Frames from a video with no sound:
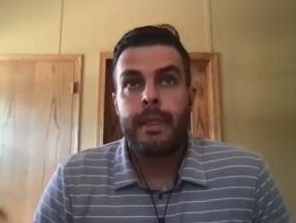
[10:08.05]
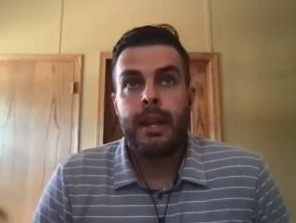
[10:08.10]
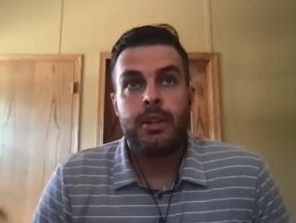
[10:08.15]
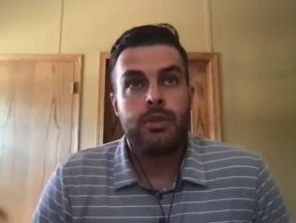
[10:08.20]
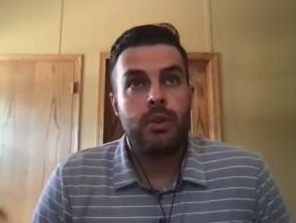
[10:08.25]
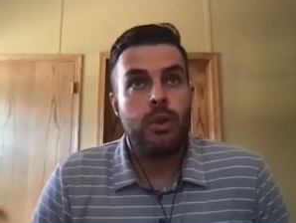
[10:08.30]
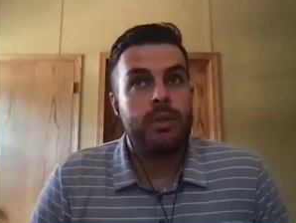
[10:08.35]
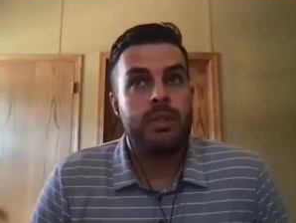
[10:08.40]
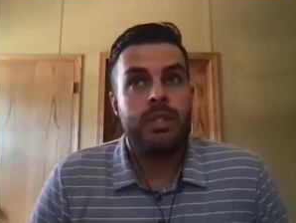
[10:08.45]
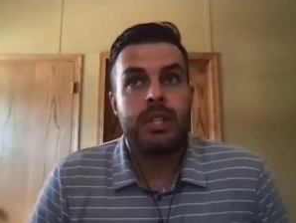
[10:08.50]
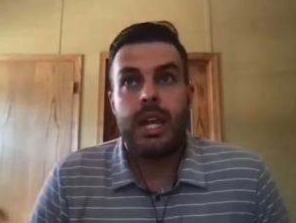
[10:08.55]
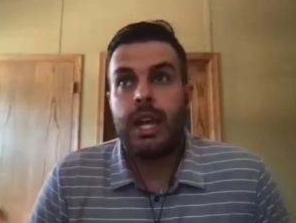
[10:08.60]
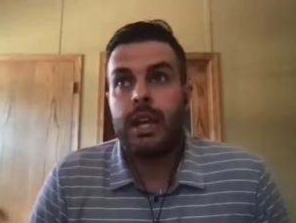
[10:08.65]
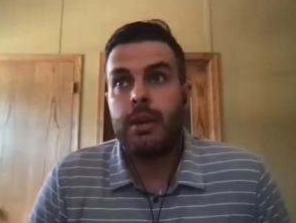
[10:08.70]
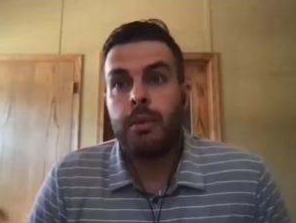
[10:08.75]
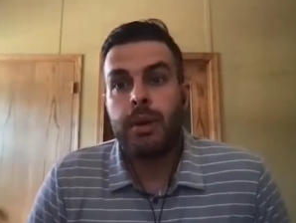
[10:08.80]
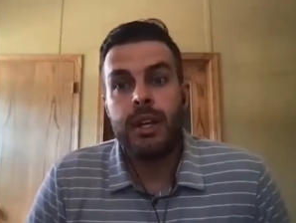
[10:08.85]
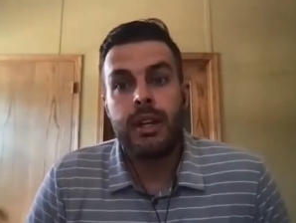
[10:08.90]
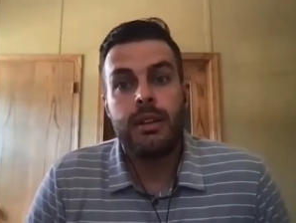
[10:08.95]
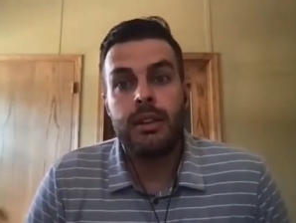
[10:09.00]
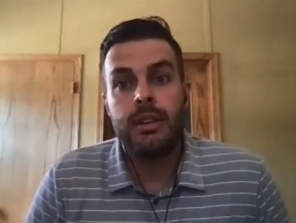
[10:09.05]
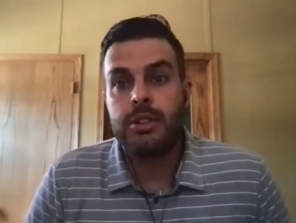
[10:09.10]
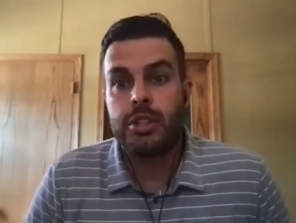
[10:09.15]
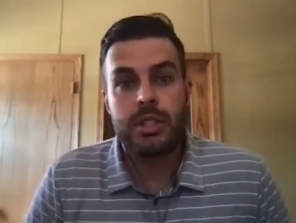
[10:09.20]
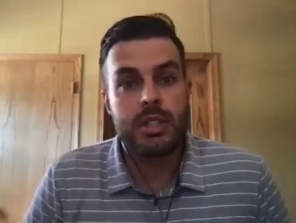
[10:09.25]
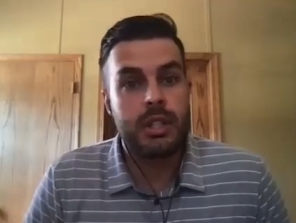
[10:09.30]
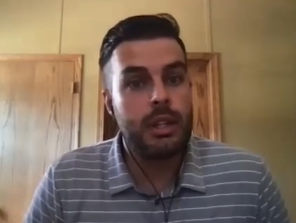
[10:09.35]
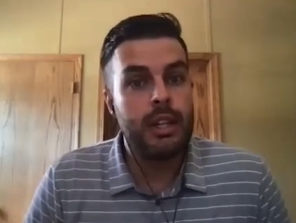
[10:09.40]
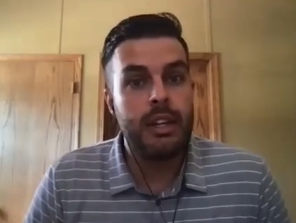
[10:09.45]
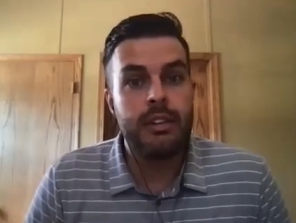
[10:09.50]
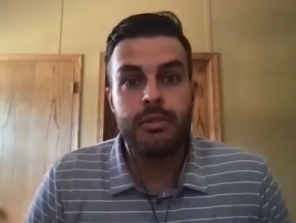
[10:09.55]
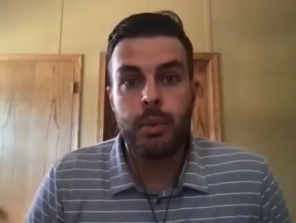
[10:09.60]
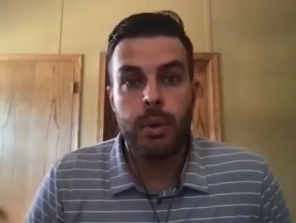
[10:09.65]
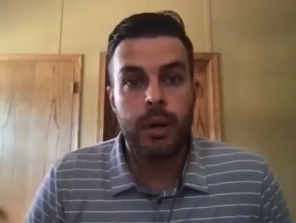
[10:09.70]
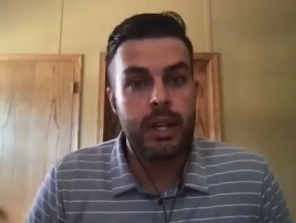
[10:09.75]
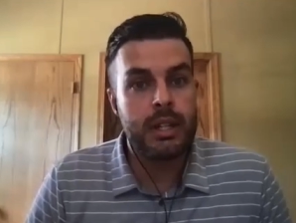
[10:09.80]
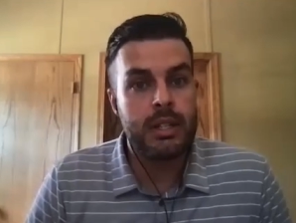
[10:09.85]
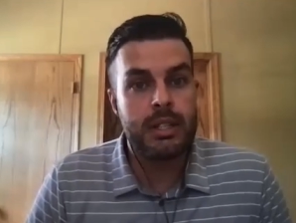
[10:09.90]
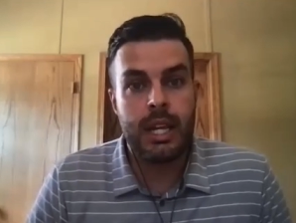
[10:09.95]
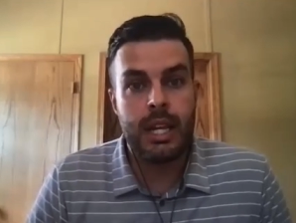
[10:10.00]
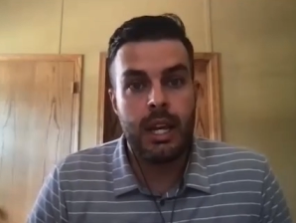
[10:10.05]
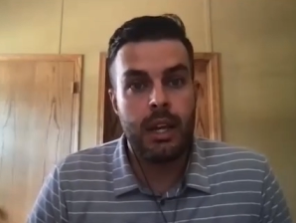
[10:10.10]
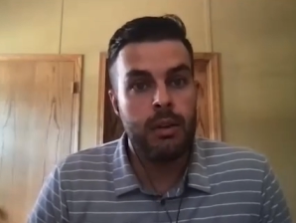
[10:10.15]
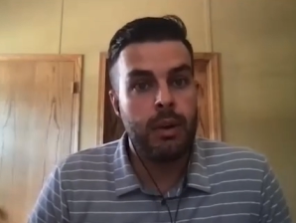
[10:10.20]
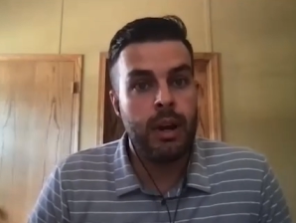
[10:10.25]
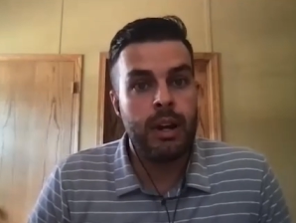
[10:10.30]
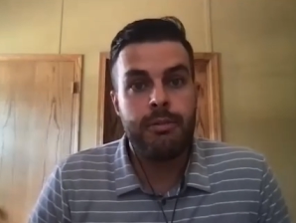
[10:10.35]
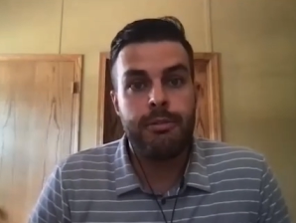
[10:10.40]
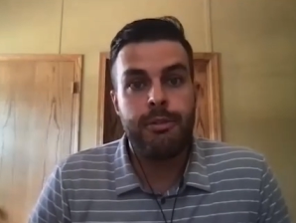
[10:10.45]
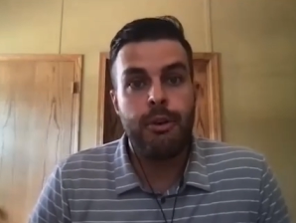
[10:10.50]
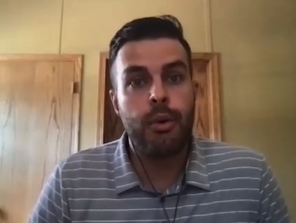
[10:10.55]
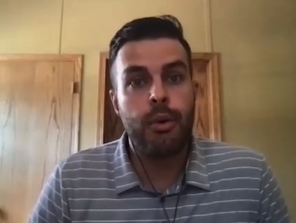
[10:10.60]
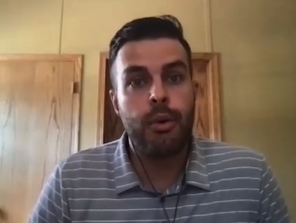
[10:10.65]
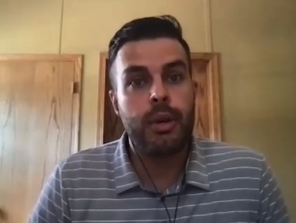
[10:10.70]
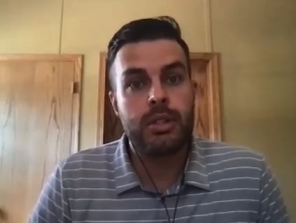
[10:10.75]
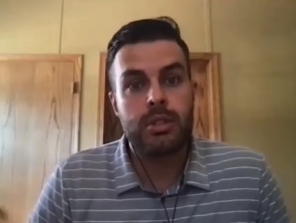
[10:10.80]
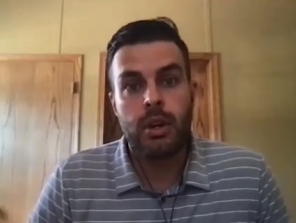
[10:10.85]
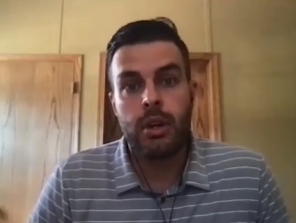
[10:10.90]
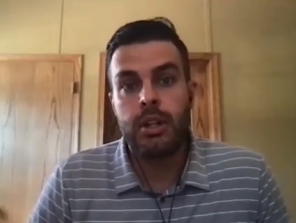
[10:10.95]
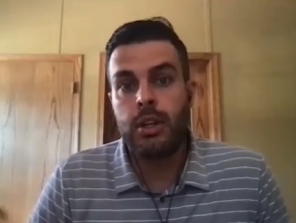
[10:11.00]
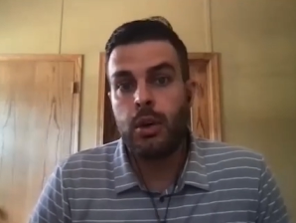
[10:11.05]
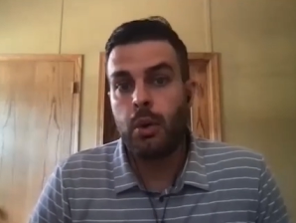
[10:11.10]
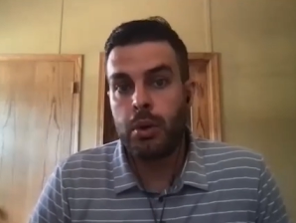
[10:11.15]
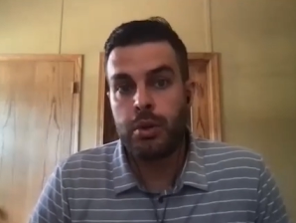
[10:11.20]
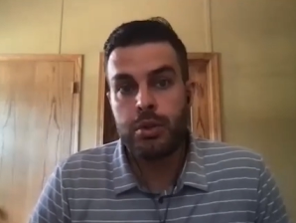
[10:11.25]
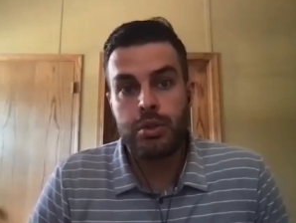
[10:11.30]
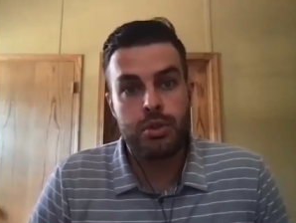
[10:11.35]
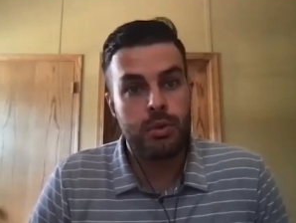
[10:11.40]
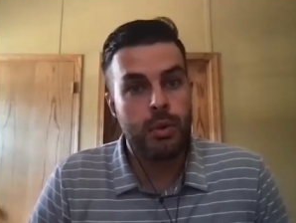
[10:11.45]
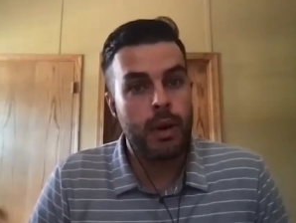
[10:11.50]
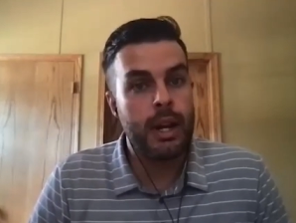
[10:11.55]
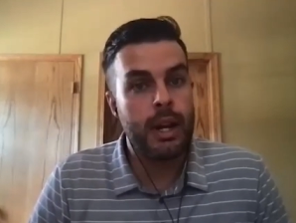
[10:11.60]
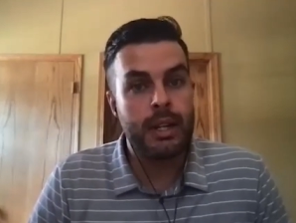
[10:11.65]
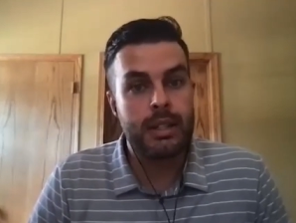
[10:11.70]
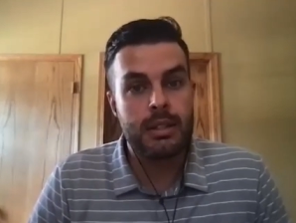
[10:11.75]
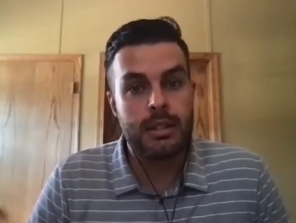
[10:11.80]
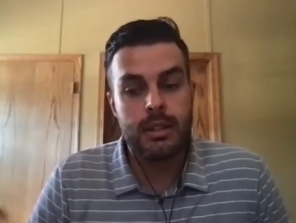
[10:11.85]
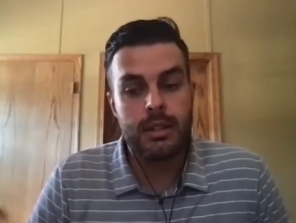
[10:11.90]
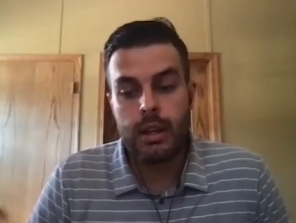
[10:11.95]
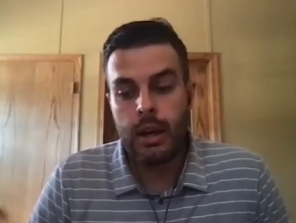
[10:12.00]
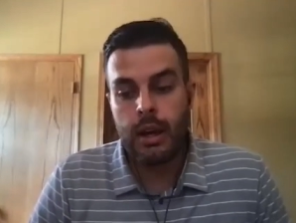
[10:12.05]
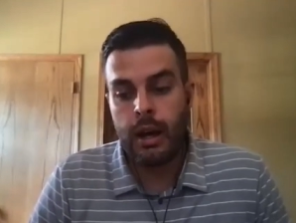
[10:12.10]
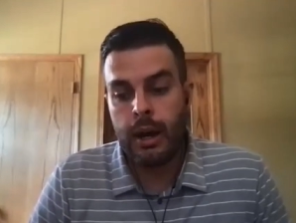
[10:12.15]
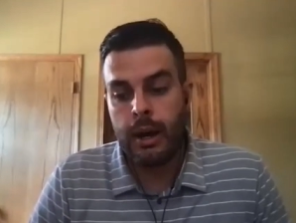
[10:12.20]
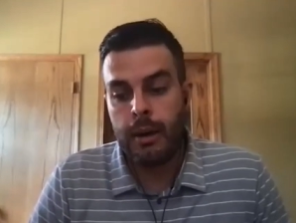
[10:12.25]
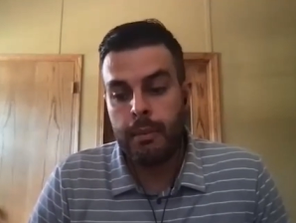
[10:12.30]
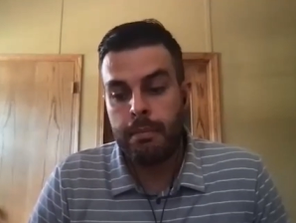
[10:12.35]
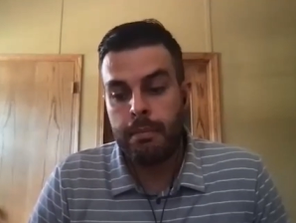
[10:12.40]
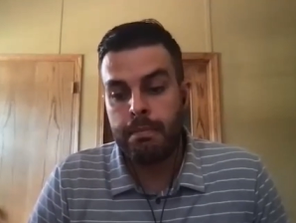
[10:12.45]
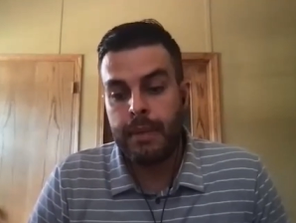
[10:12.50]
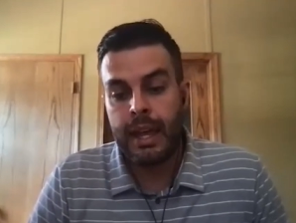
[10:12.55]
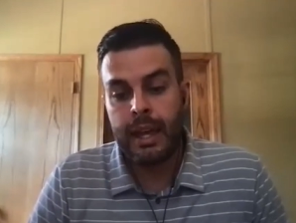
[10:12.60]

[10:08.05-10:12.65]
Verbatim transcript: there's an old saying where you just lift where you stand right focus on your strengths um,